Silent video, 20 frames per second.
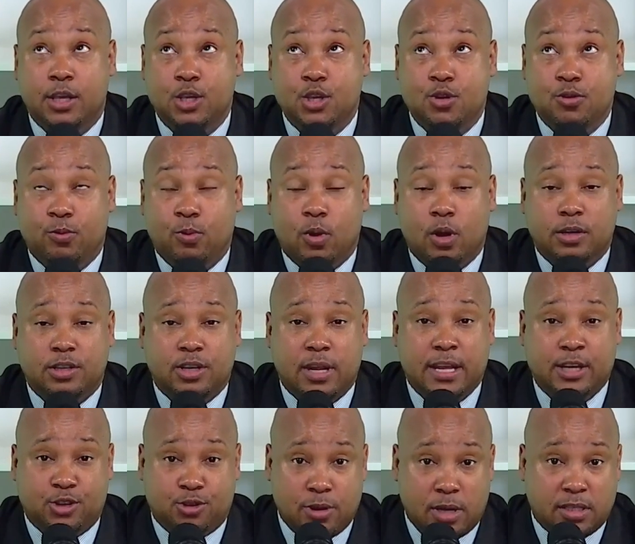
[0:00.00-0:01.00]
you were
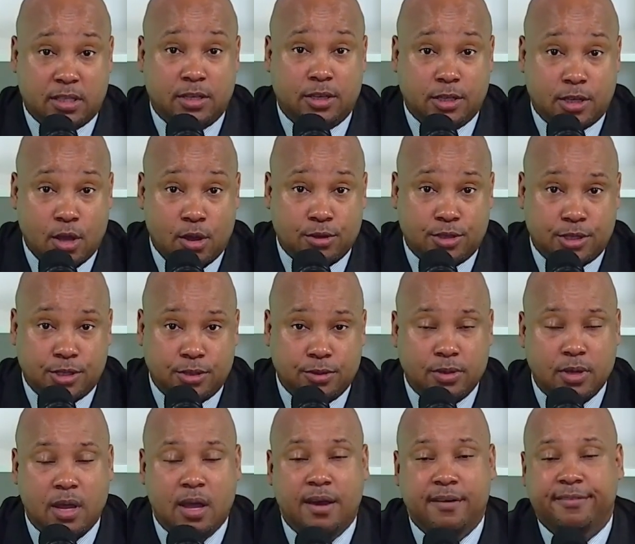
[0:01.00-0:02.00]
instructed to go
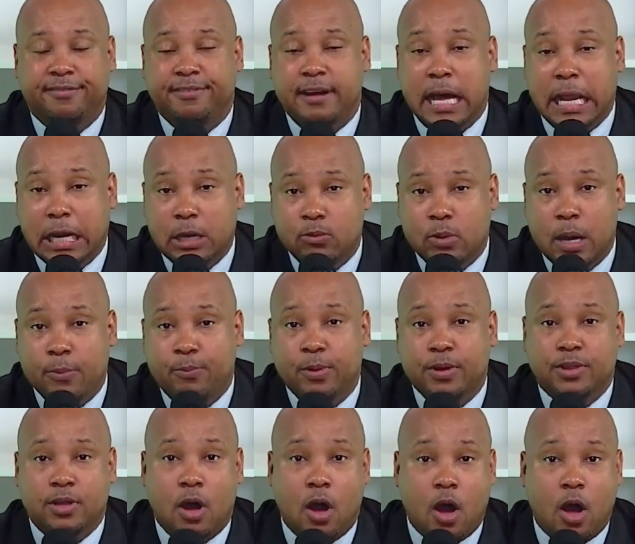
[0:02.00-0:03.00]
to. Follow up
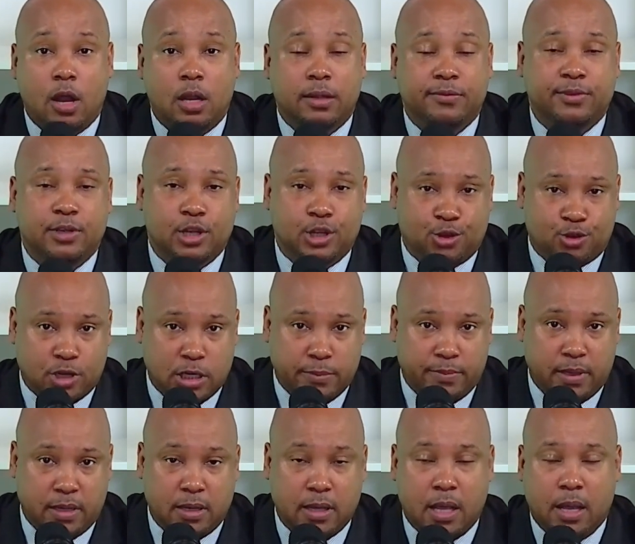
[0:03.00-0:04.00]
with all of your
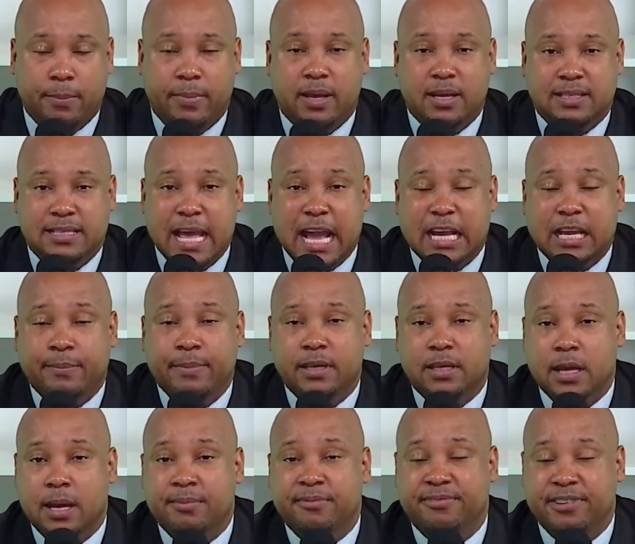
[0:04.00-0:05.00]
treatment, because that can
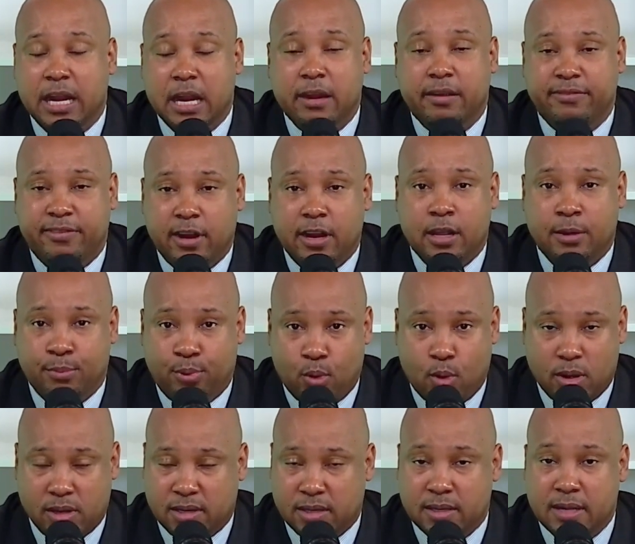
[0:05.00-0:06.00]
become very, very
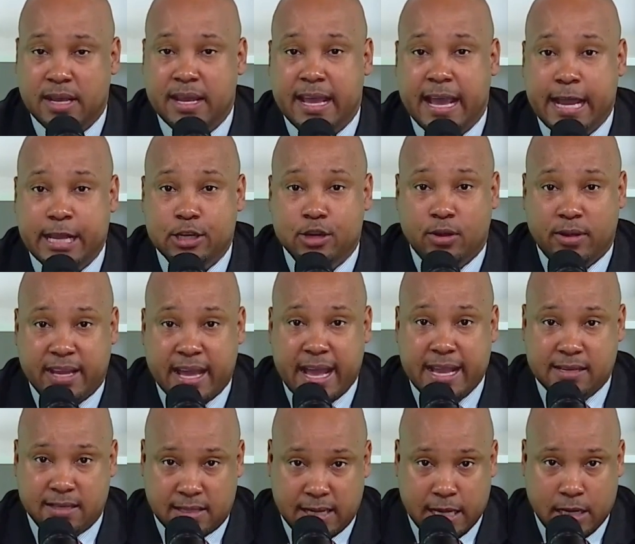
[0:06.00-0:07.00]
important in your
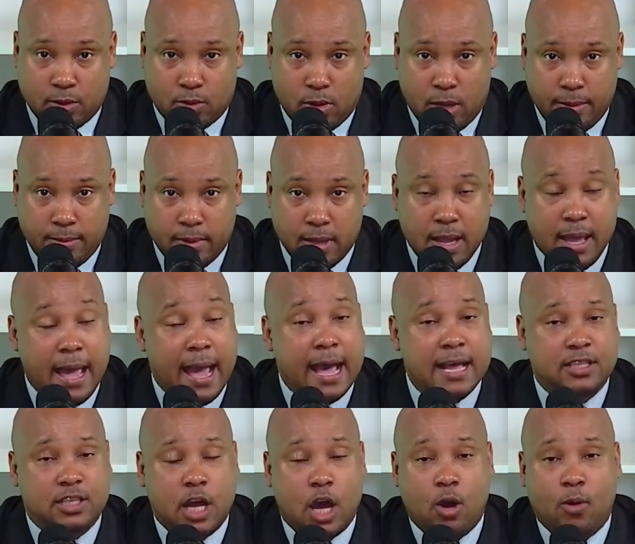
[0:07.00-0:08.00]
case later on.
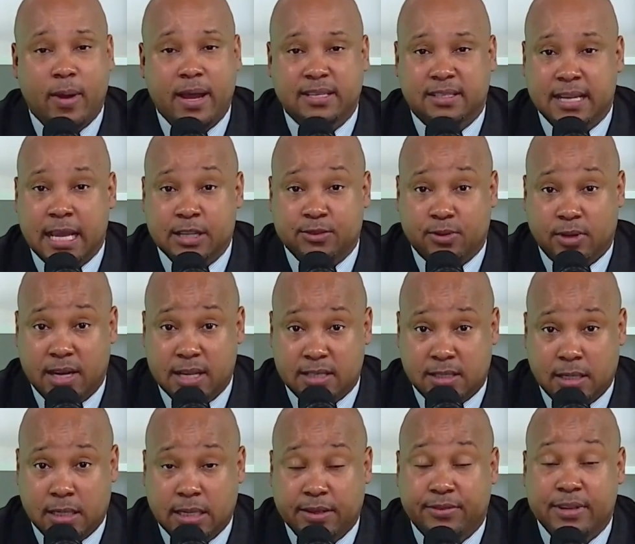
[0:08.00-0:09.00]
As always, thanks for
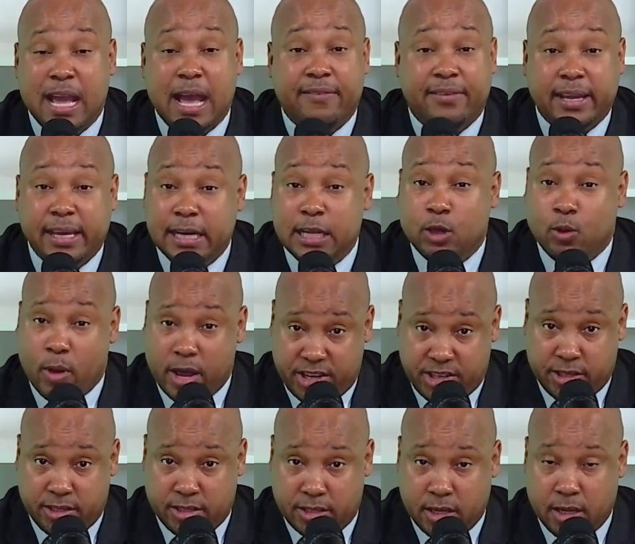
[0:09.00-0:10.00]
listening. If you have any
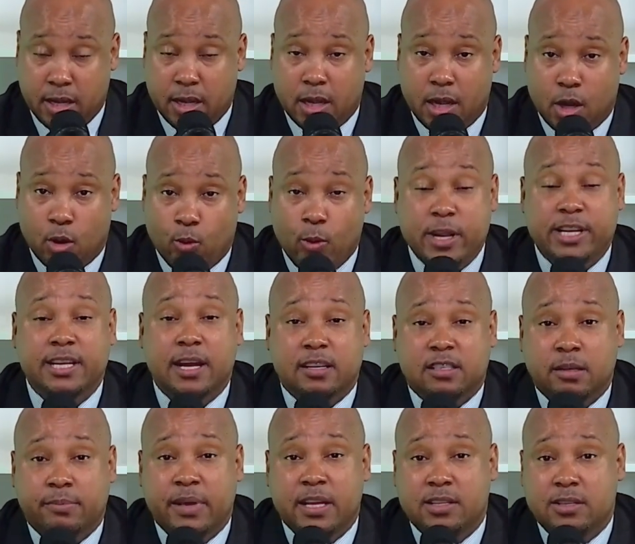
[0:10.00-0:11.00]
questions, reach
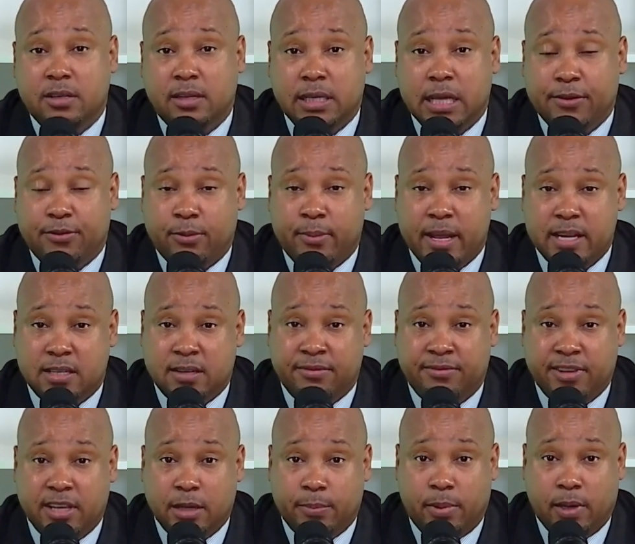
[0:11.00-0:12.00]
out to me to the information
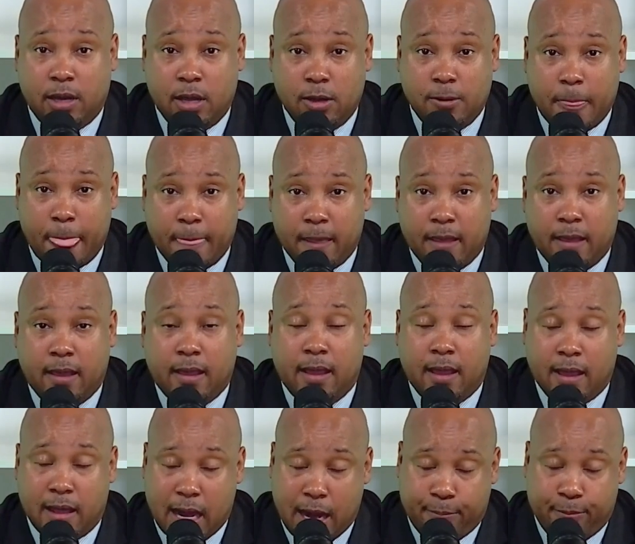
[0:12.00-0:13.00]
via below,
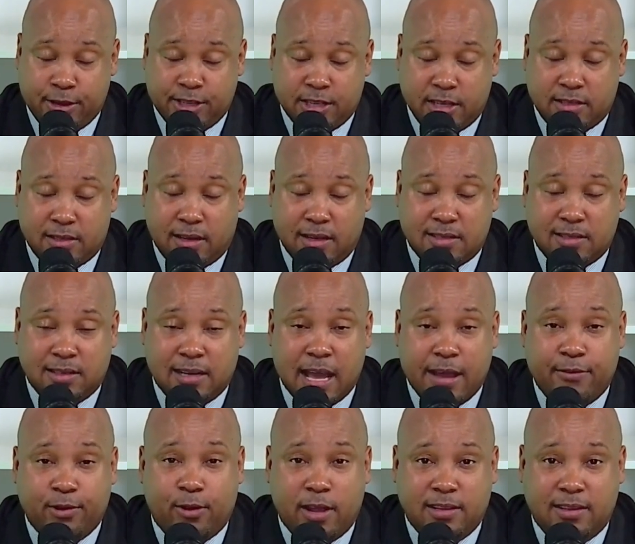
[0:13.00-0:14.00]
and I appreciate you listening.
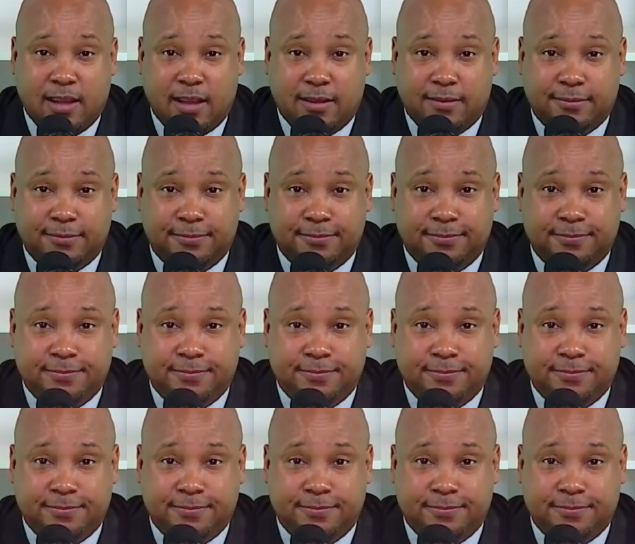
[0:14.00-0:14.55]
Have a great day.